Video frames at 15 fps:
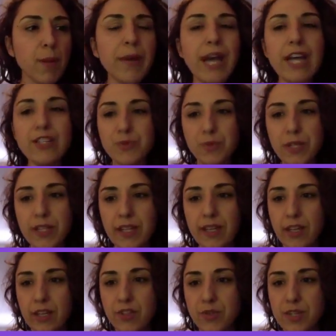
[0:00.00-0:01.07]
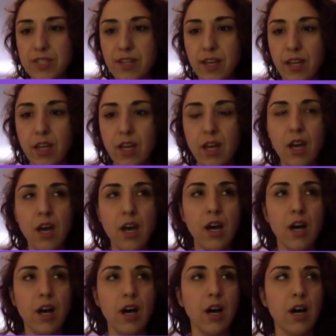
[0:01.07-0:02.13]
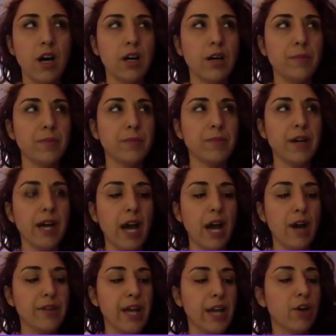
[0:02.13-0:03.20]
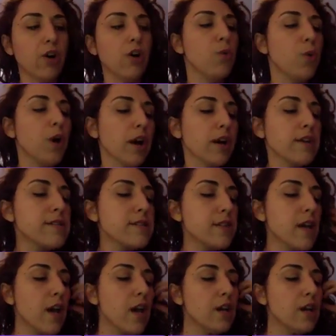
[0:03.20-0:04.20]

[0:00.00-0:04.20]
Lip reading: But yeah, it's really interesting how that all works.